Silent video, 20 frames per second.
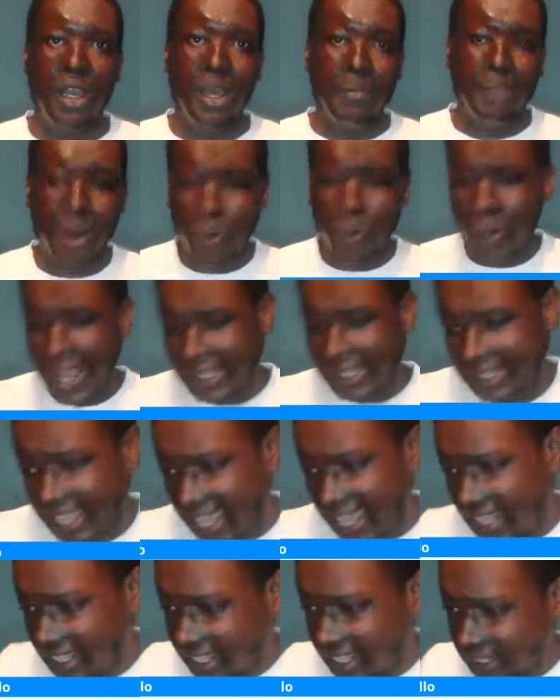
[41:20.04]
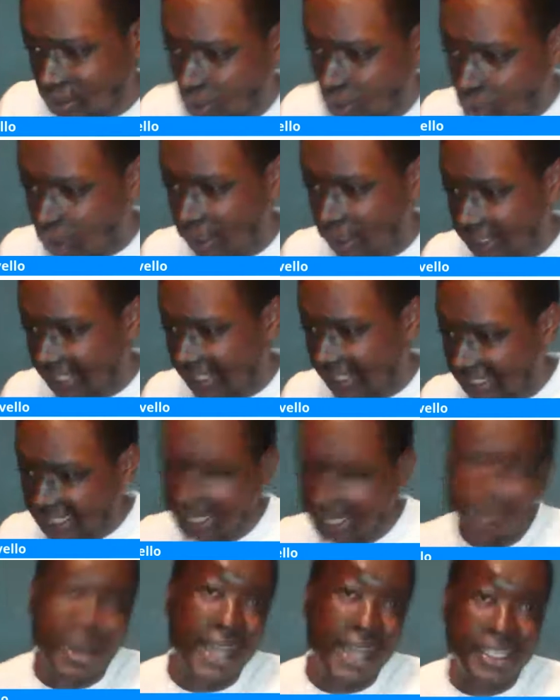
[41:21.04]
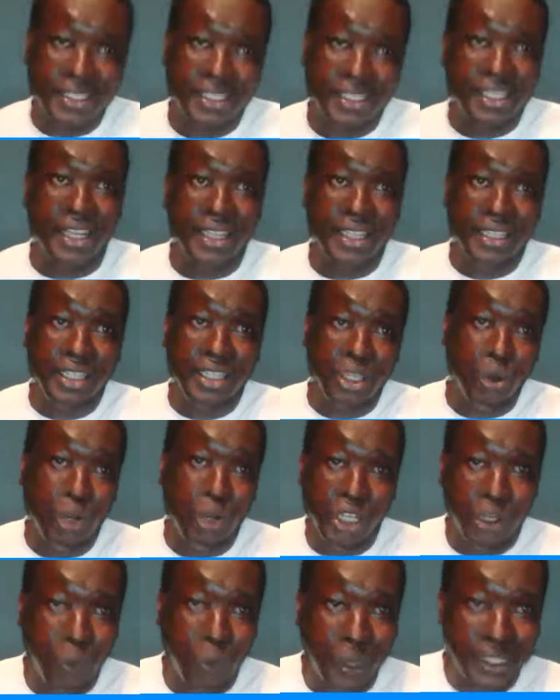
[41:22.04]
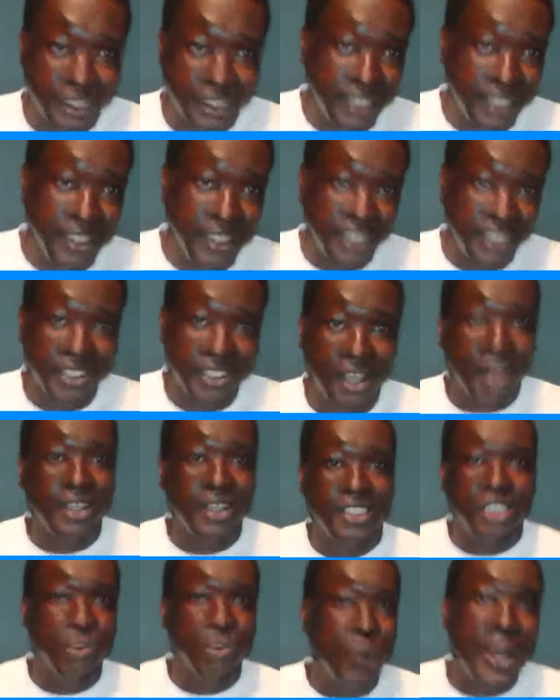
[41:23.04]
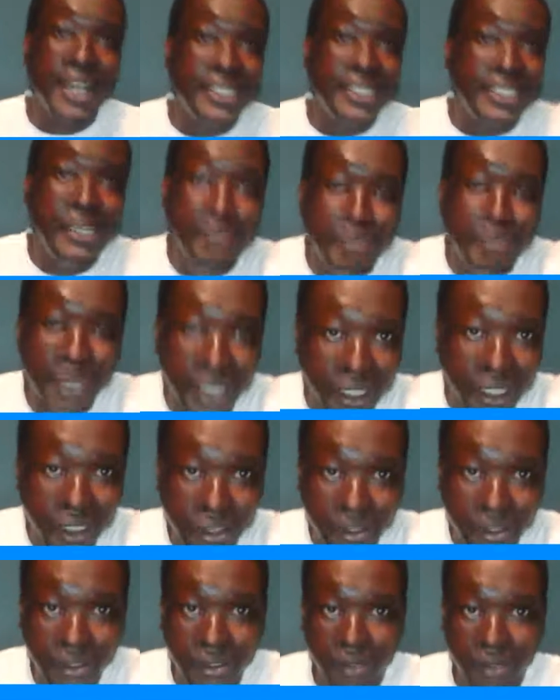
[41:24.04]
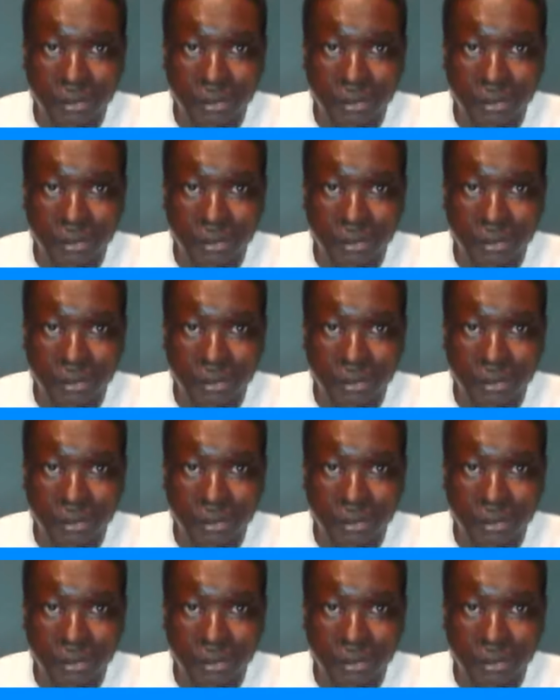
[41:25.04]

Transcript: But when their little daughter see my son, the only question they ask is, why is he burnt?